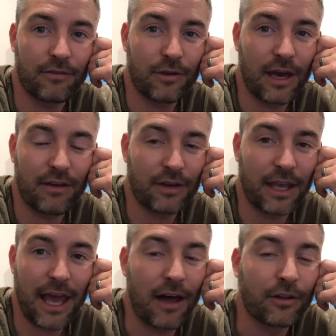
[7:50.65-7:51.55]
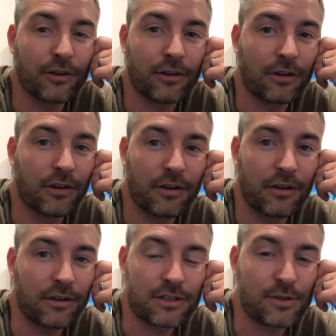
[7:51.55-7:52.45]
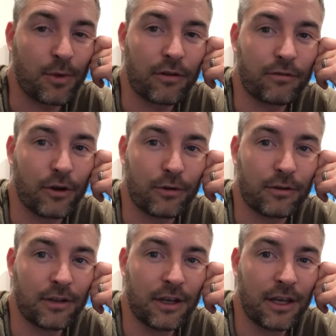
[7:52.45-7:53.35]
if you have a calendar on a smartphone, you